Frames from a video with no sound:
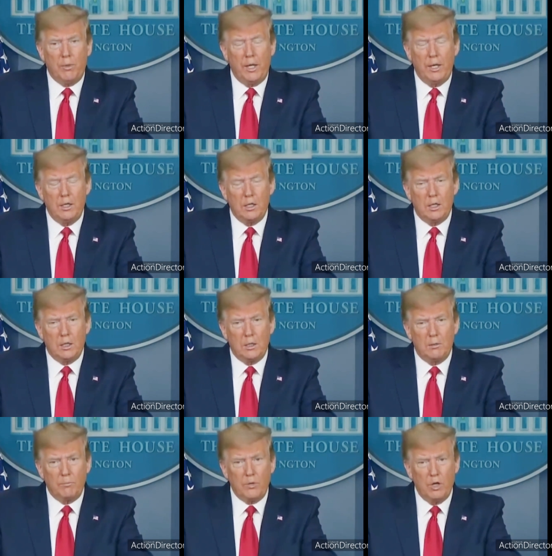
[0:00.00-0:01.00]
And,
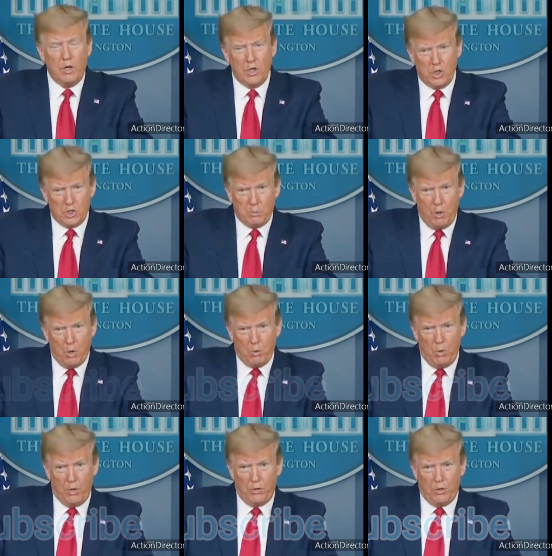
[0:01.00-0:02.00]
uh, you know, I just
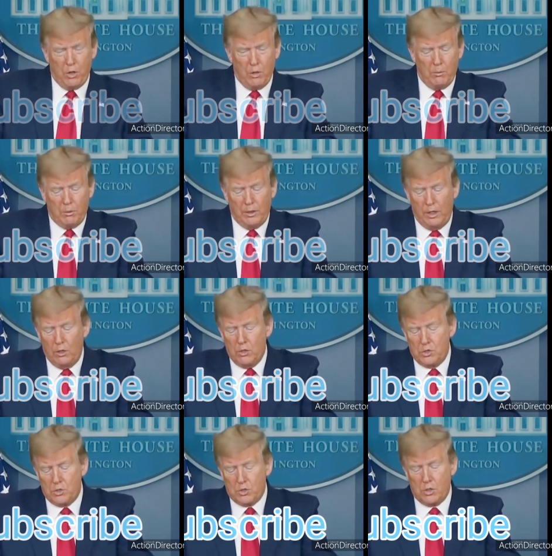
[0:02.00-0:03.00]
spoke with uh,
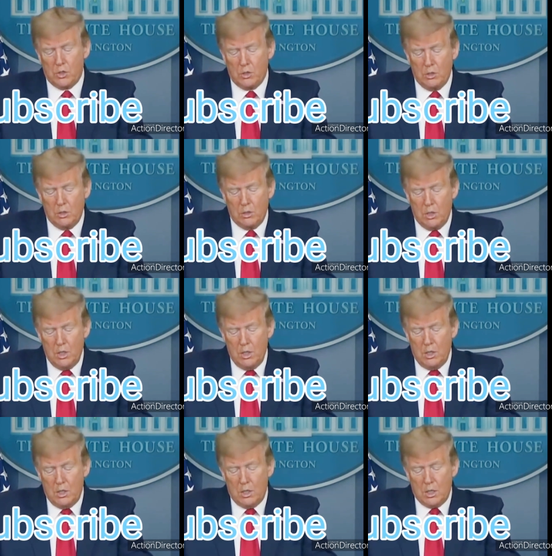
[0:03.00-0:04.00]
leaders uh,
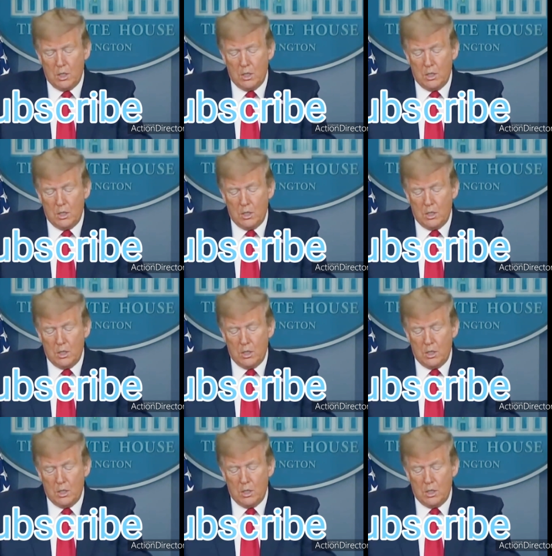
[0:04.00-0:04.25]
uh,